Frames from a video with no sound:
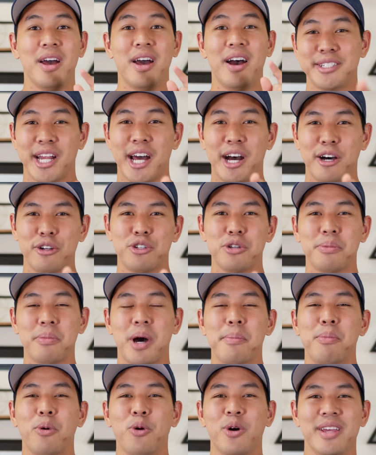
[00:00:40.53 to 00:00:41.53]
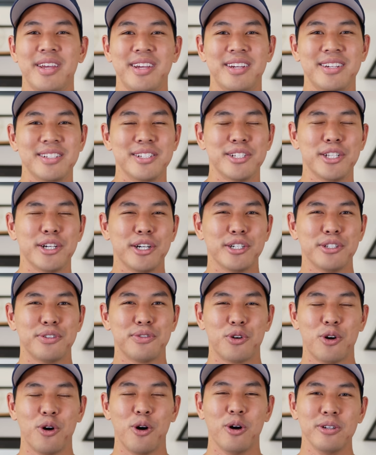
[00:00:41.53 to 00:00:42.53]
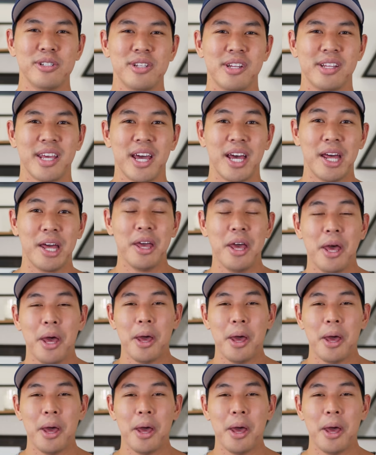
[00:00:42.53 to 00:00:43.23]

Shout out to my boy Ian Sellers for hosting that,